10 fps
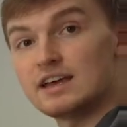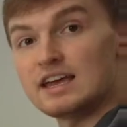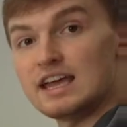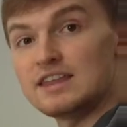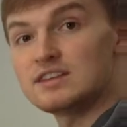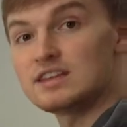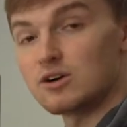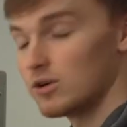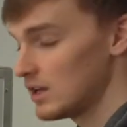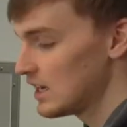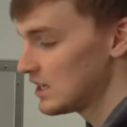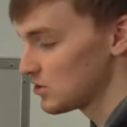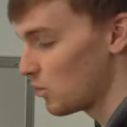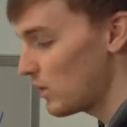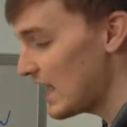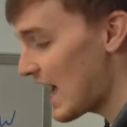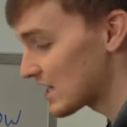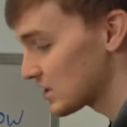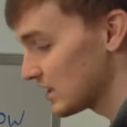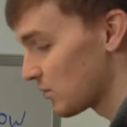in the deal. So we
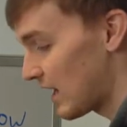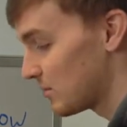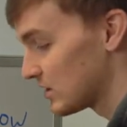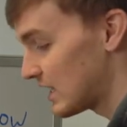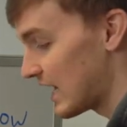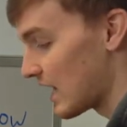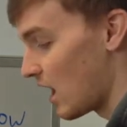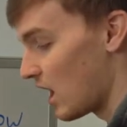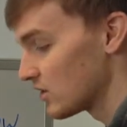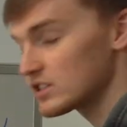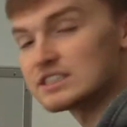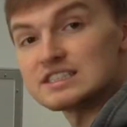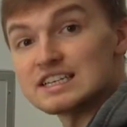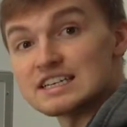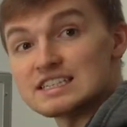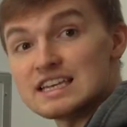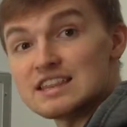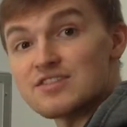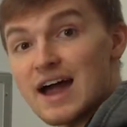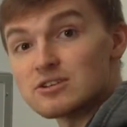actually were able to get
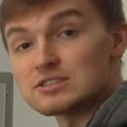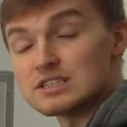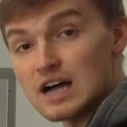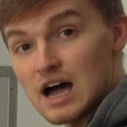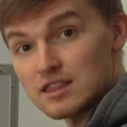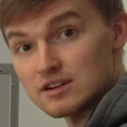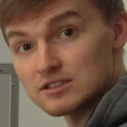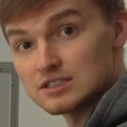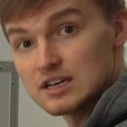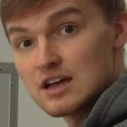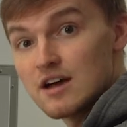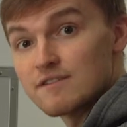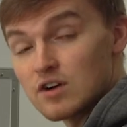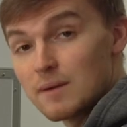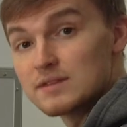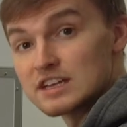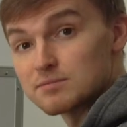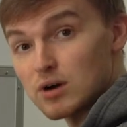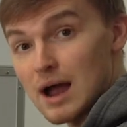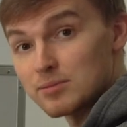$116,000 from this
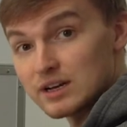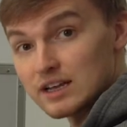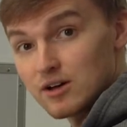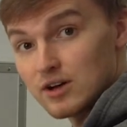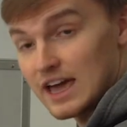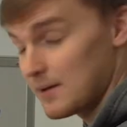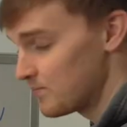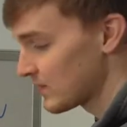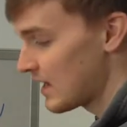property, okay?